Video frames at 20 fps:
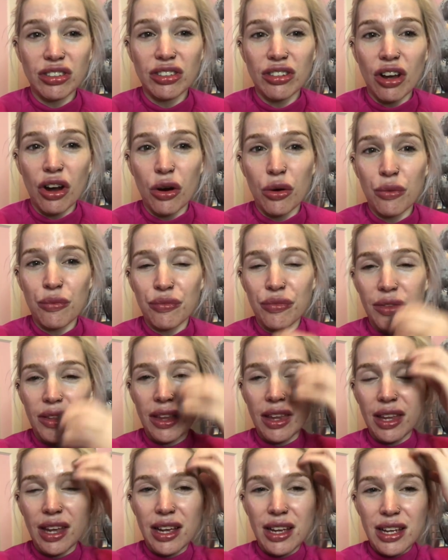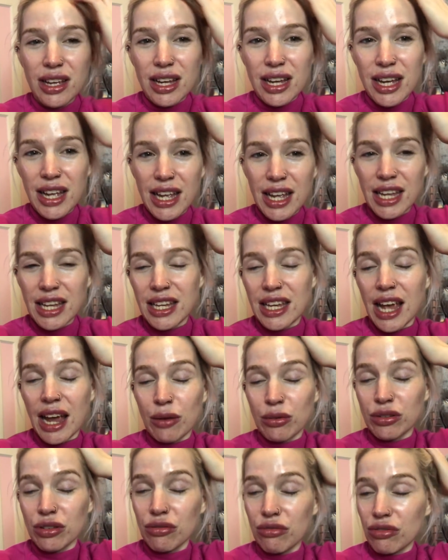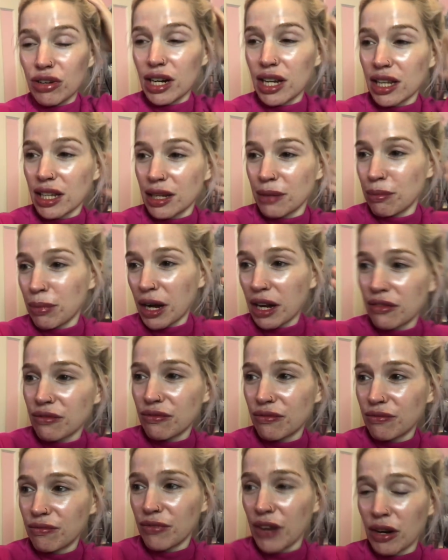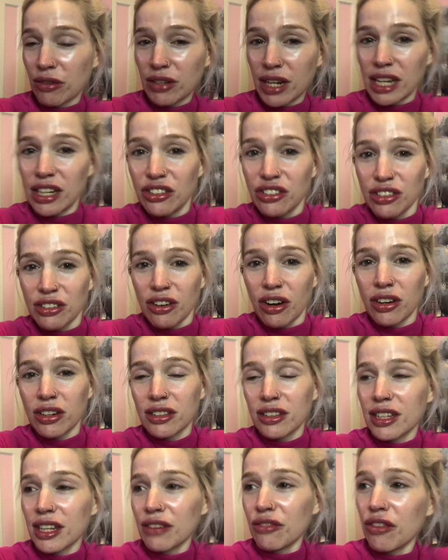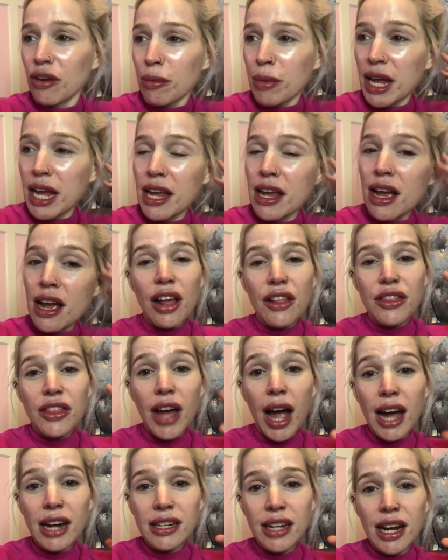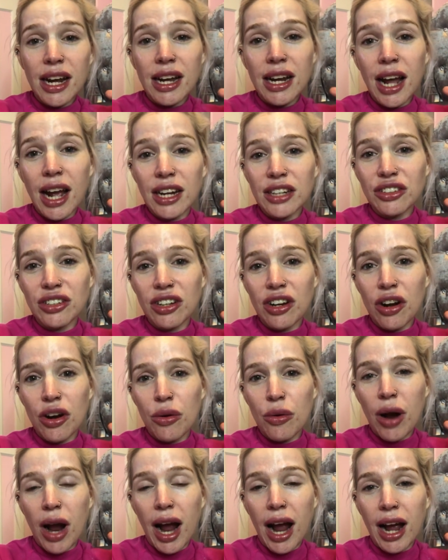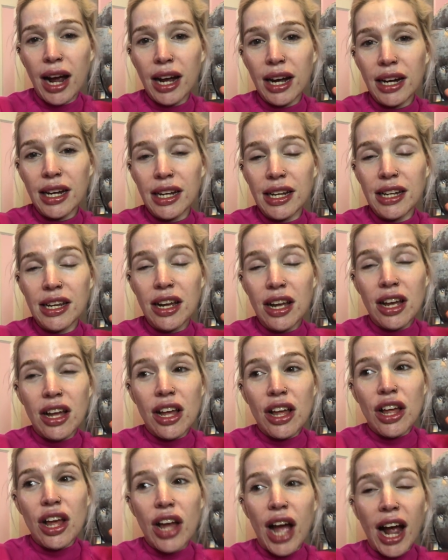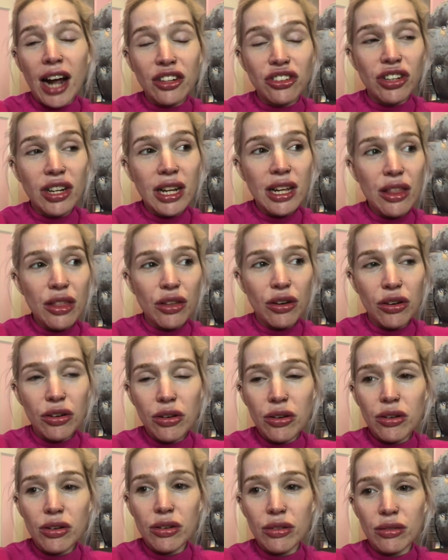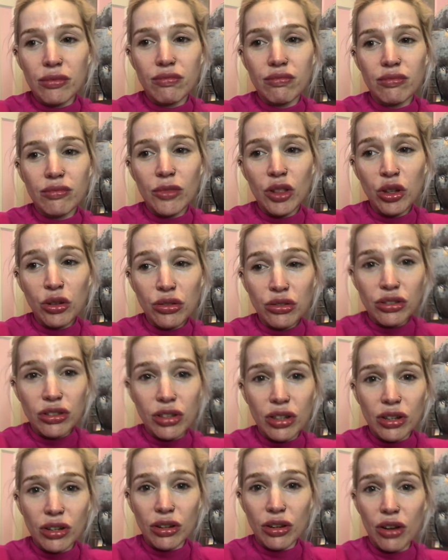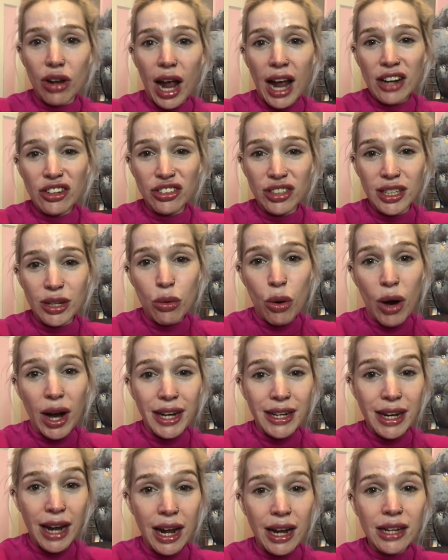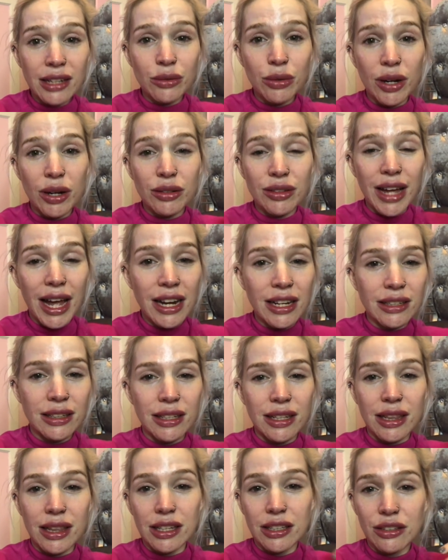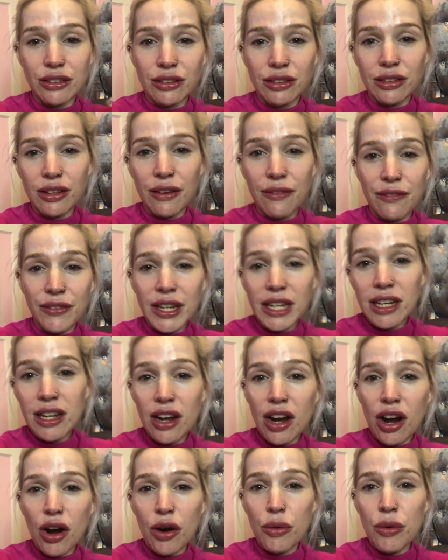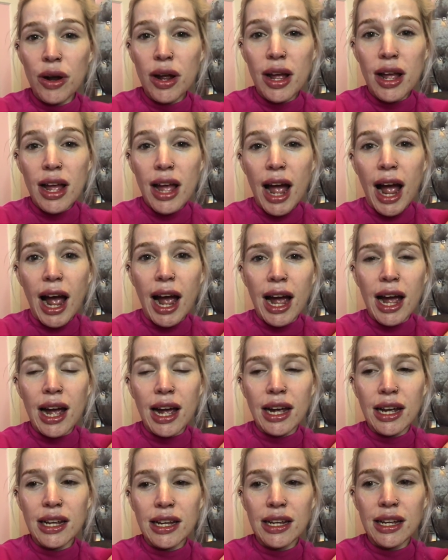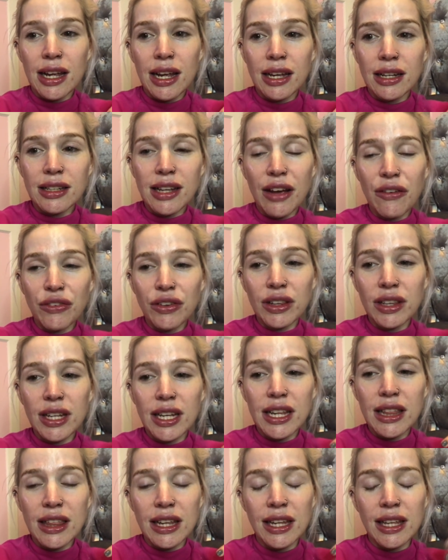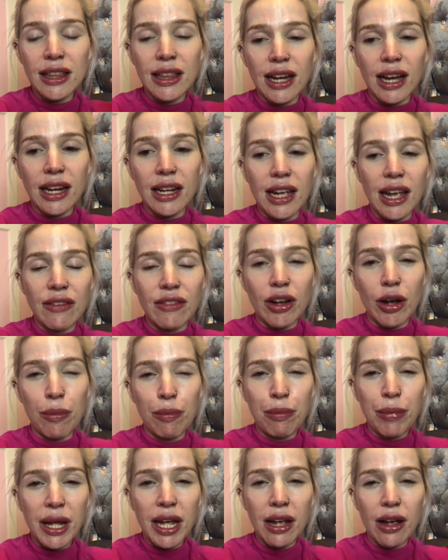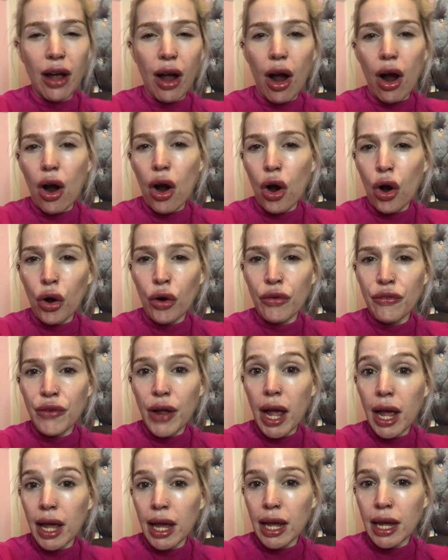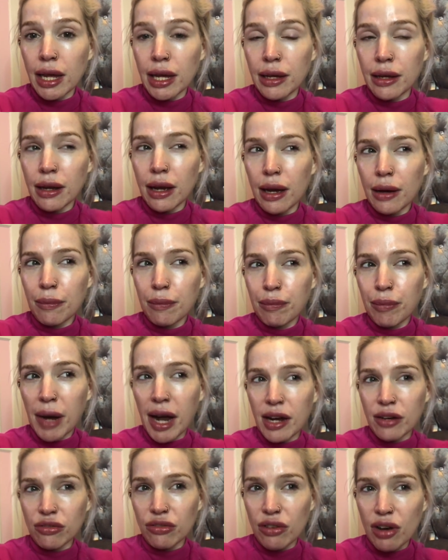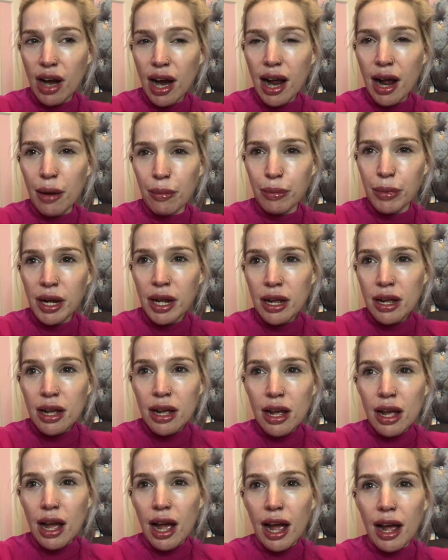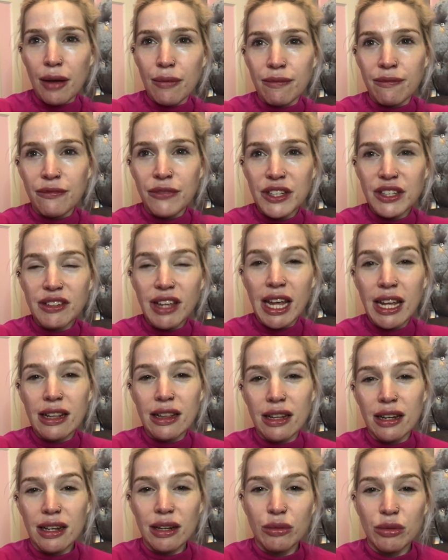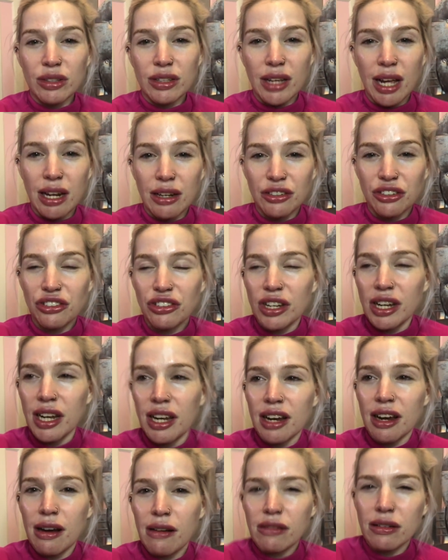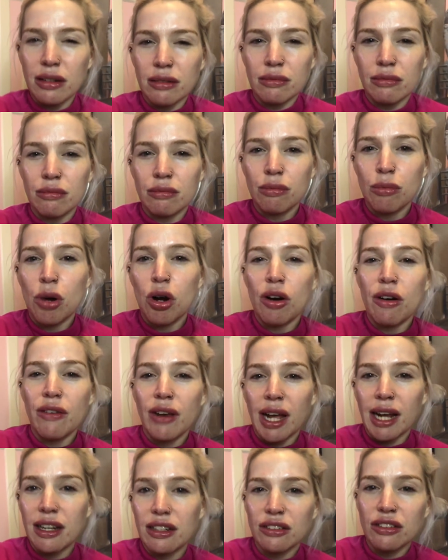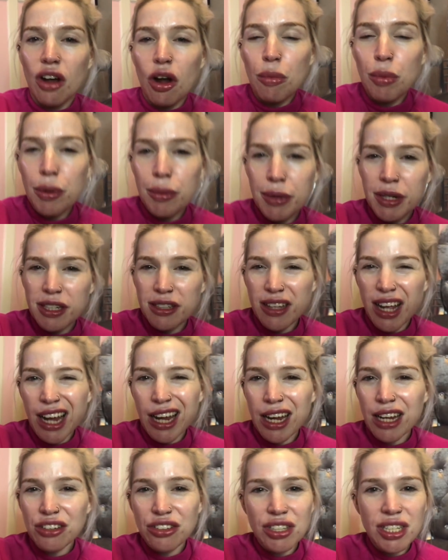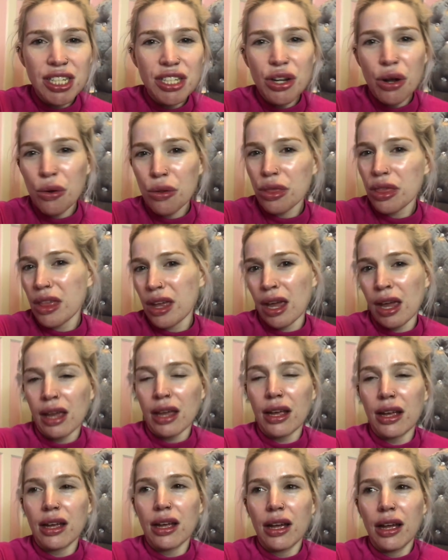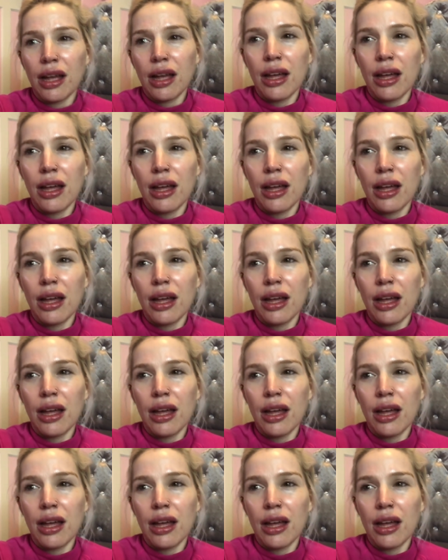So yeah, it was a really bad foundation, honestly, for me. The Handaiyan eyeshadow I actually thought looked actually quite nice when I was editing this video. I definitely think that I gave it a bit of a bad rap um, for saying that it was kind of sheer and more of like a topper because I actually don't think